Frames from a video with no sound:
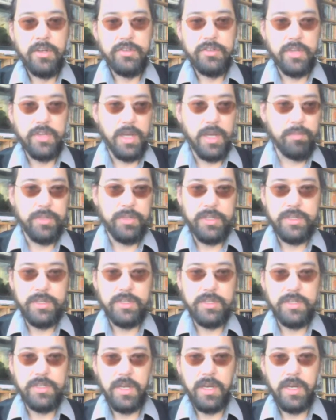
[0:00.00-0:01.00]

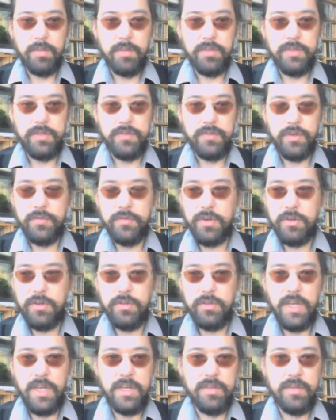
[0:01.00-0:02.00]
Please feel free to do
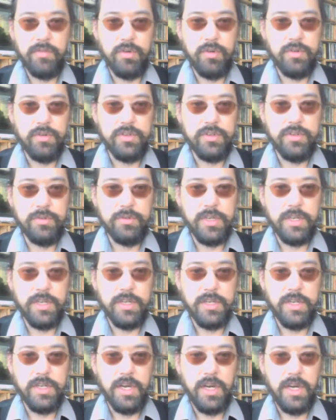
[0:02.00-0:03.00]
that. And of course, you
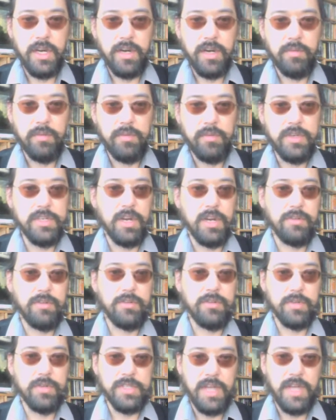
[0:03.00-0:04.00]
can reach out
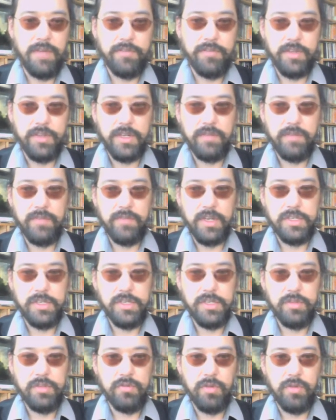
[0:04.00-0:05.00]
to us after the
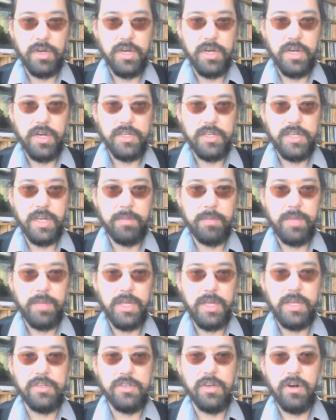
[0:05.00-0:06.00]
convention through our contact
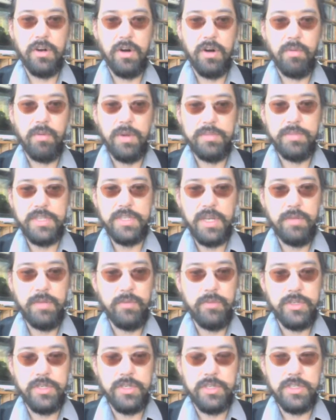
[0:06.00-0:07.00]
page on our website,
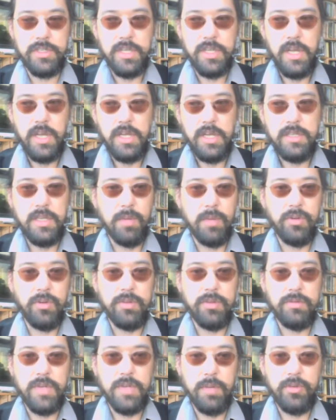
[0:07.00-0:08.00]
which is
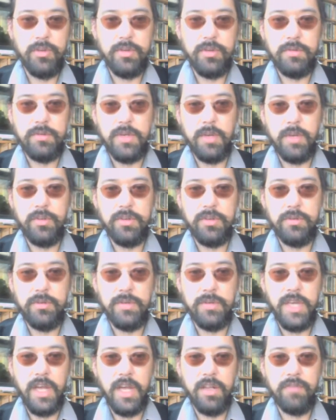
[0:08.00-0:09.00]

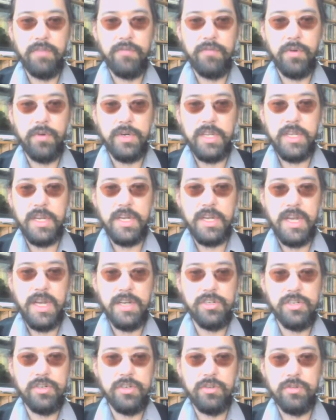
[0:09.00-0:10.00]

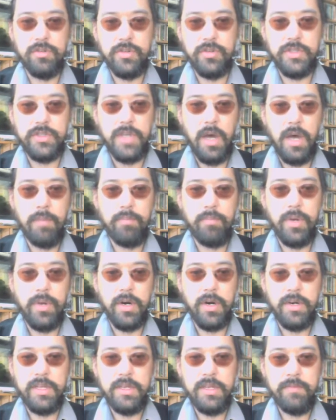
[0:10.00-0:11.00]

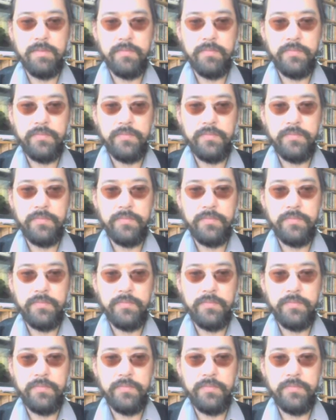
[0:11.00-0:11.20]
www.californianational.party.